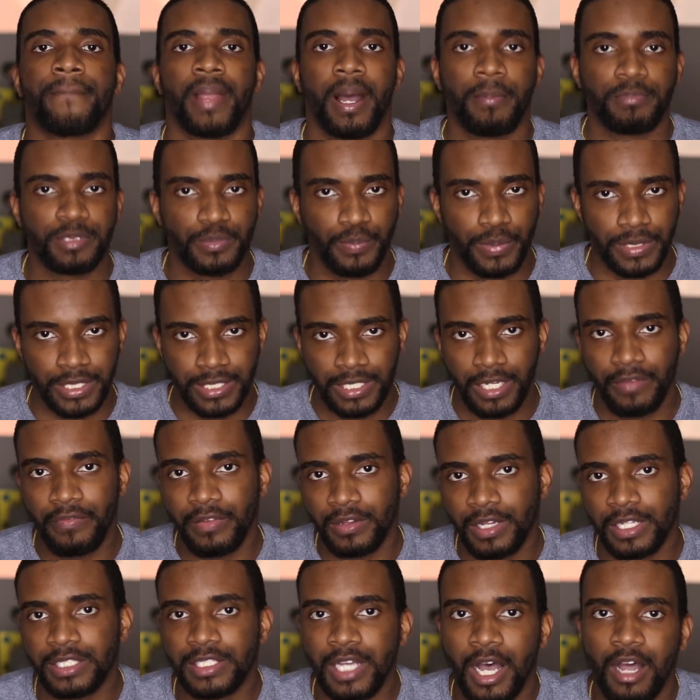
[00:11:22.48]
I'm
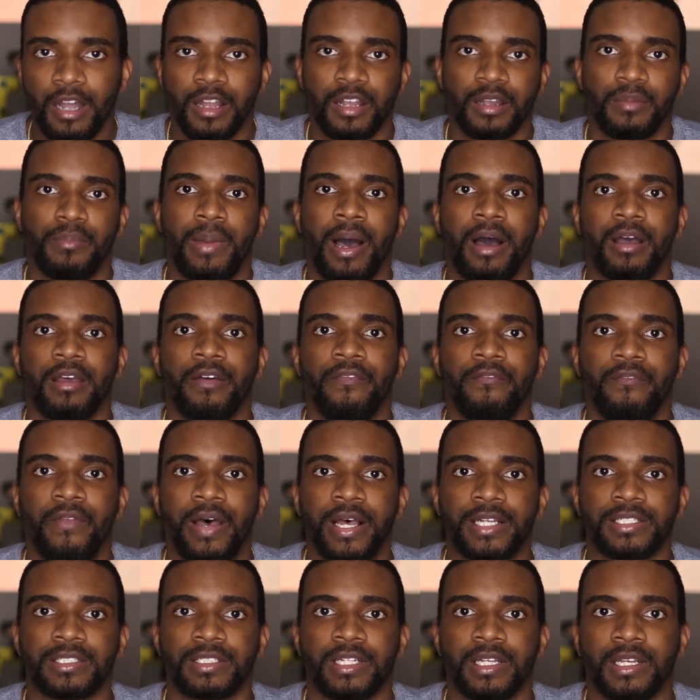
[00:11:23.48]
specifically talking about
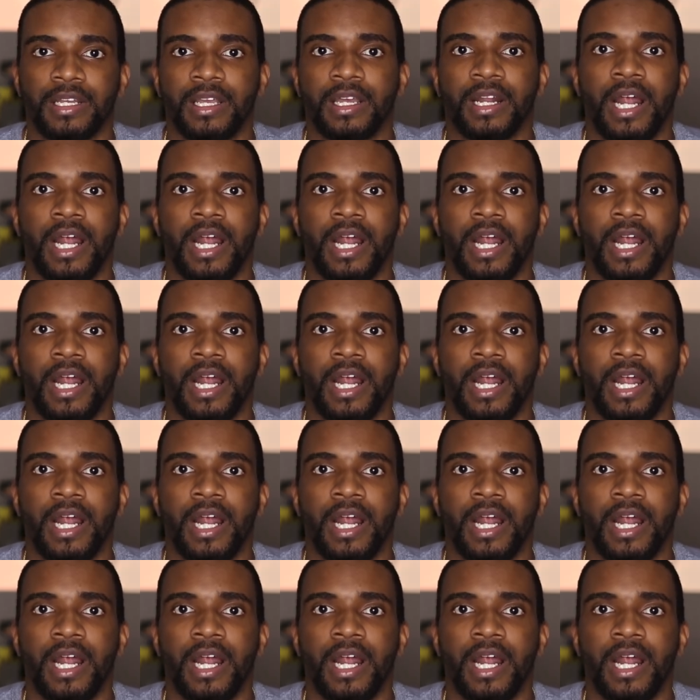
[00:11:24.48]
investing,